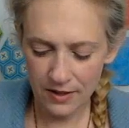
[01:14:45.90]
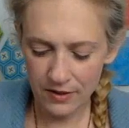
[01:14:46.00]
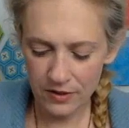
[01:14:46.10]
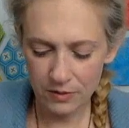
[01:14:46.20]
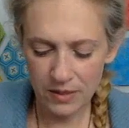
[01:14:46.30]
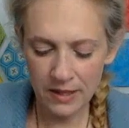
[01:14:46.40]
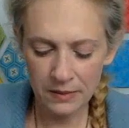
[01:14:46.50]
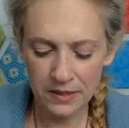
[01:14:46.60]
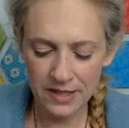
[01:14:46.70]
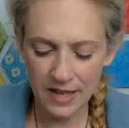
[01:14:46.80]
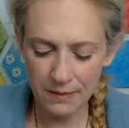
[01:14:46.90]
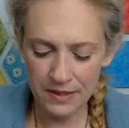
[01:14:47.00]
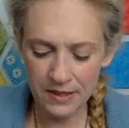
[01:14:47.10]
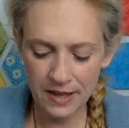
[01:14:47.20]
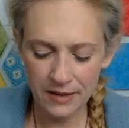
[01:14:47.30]
So being able to tap
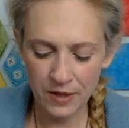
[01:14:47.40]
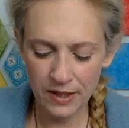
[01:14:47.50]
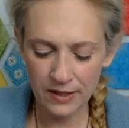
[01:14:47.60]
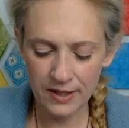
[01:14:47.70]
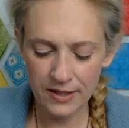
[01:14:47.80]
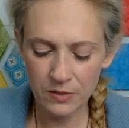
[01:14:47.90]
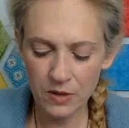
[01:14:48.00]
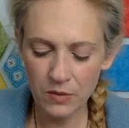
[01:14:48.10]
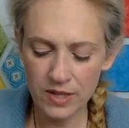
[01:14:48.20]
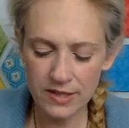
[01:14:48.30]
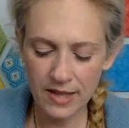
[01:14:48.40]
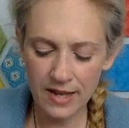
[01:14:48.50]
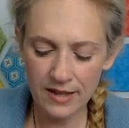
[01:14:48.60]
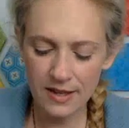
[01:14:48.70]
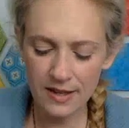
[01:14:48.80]
into that and recognize, well, what is
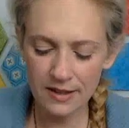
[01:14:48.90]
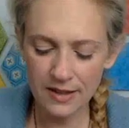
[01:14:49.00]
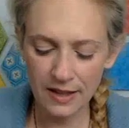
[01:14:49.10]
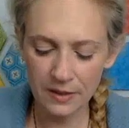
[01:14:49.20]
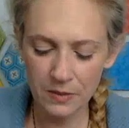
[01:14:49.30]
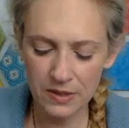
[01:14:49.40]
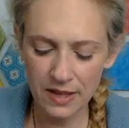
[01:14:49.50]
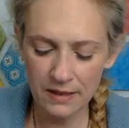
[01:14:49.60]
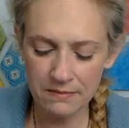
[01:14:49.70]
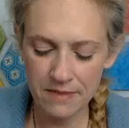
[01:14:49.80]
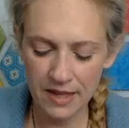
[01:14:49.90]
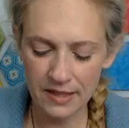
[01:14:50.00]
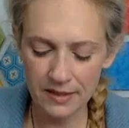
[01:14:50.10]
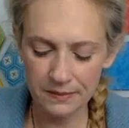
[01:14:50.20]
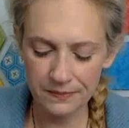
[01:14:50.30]
that thing exactly? What's that
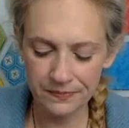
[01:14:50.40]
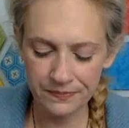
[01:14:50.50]
mechanism?